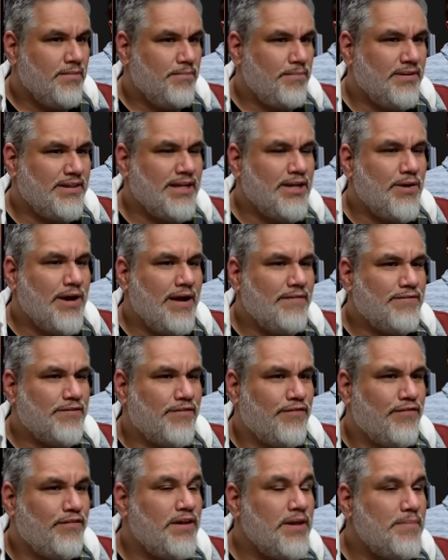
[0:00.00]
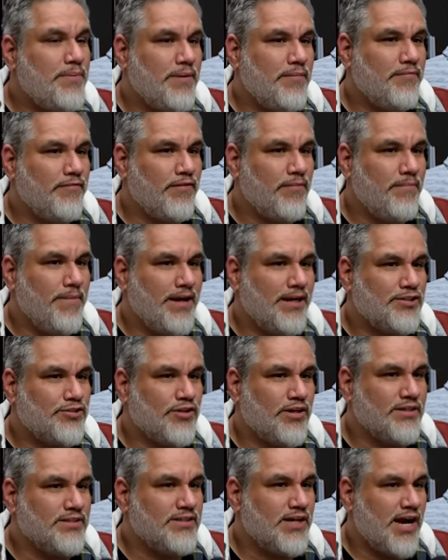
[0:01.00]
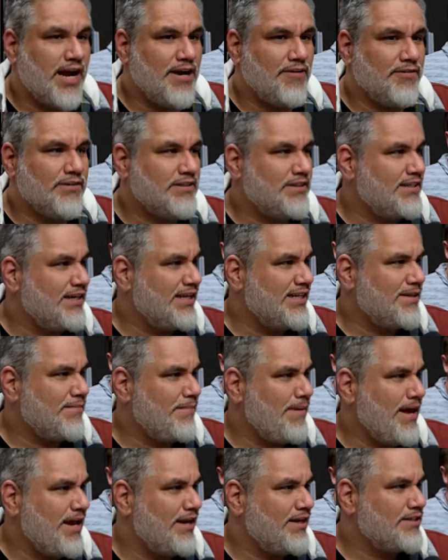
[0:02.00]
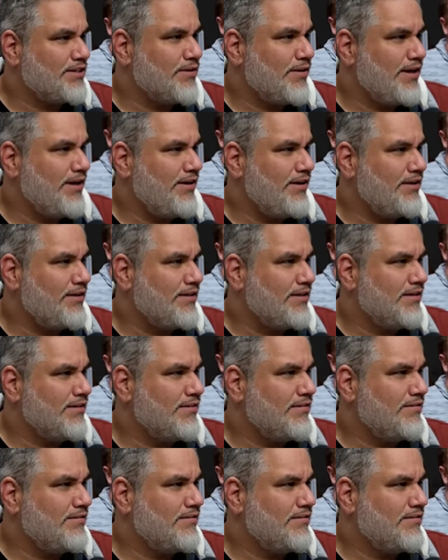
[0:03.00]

like, but a, then you have to flip him from Megatron Tyrant to get the mana. So how do you get the?